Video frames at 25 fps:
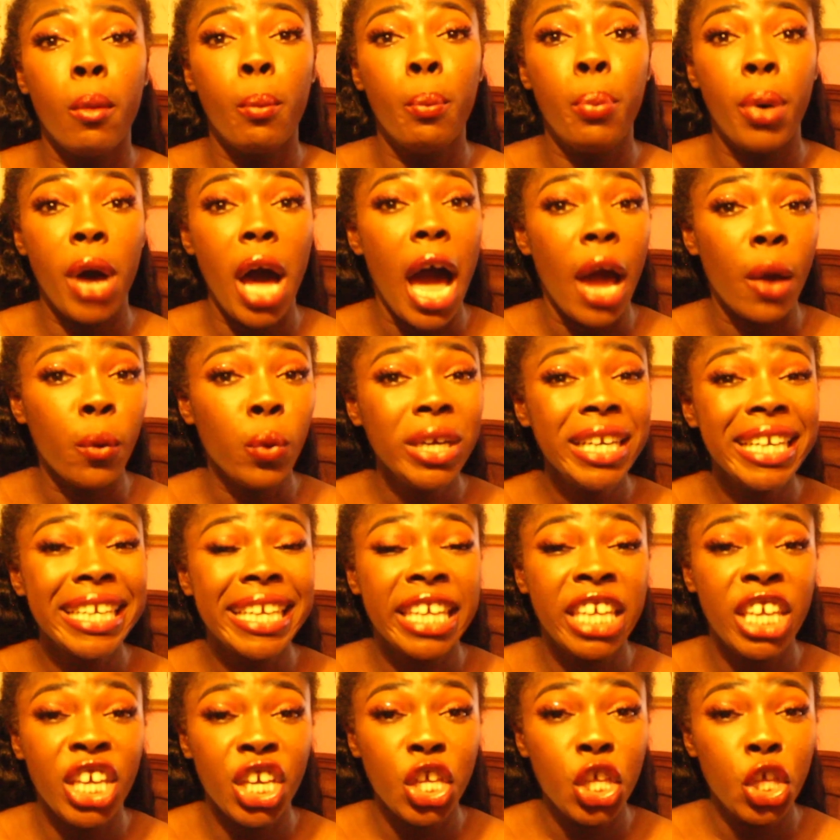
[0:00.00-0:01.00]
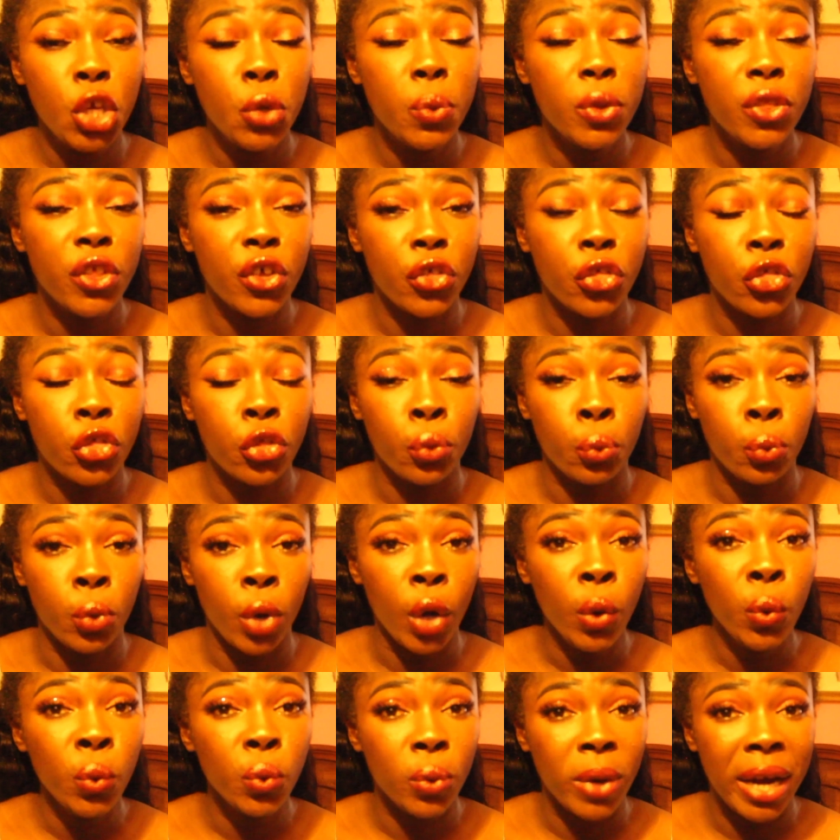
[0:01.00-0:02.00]
but I want to kick you in the
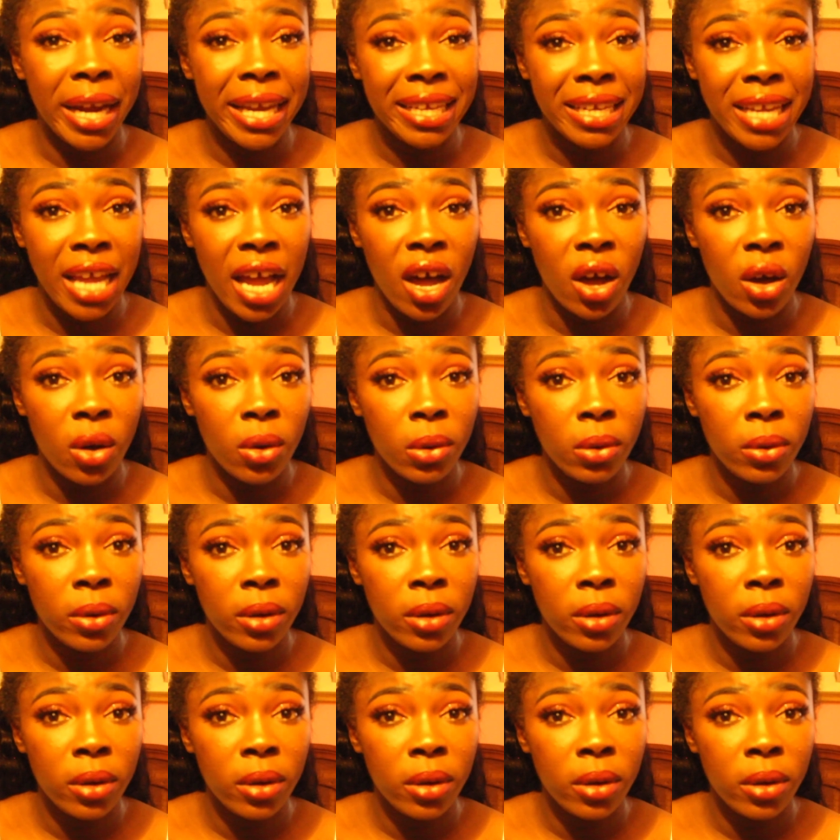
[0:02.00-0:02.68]
throat right now.